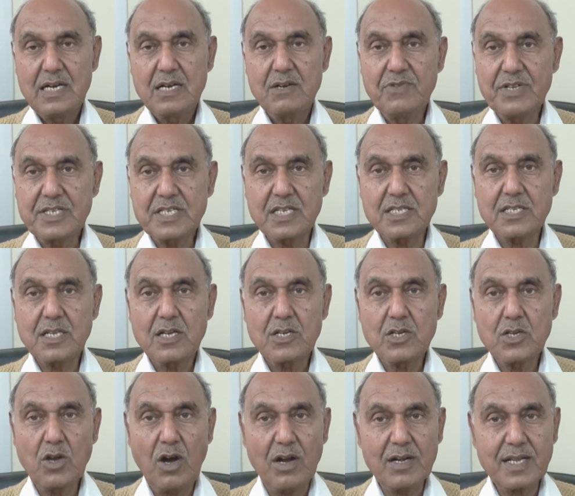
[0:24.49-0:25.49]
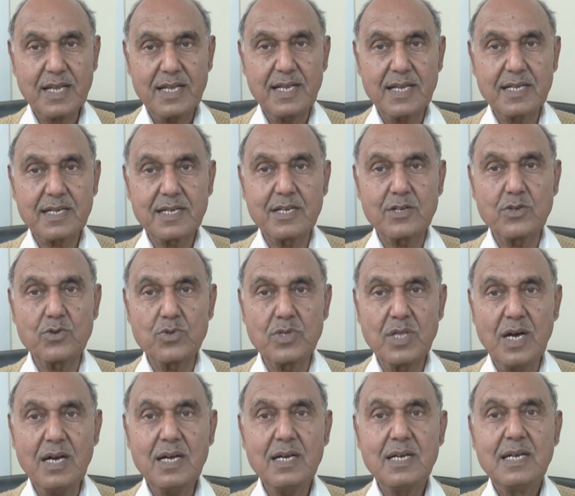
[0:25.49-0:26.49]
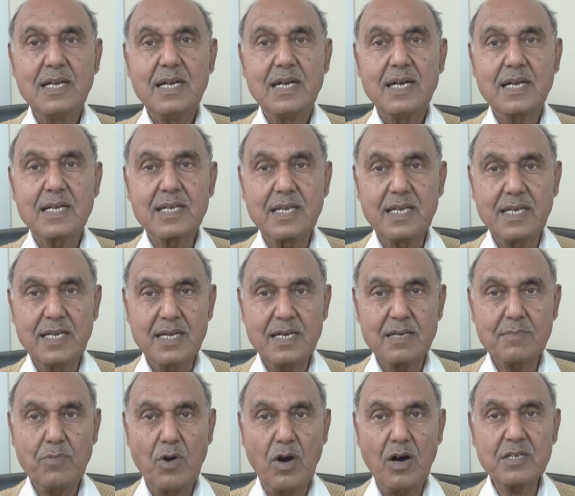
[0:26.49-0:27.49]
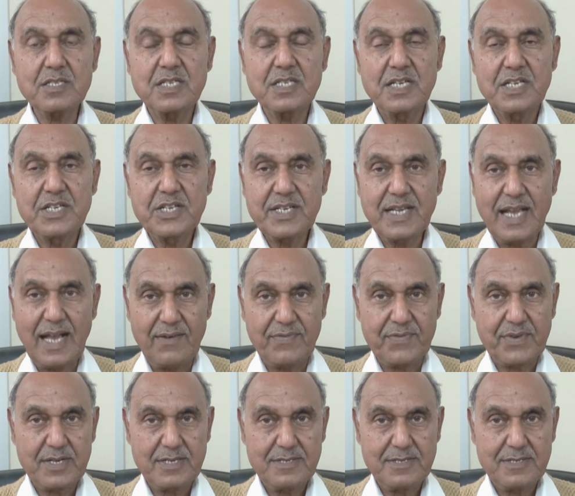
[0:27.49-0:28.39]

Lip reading: which is not connected to the gearbox shaft.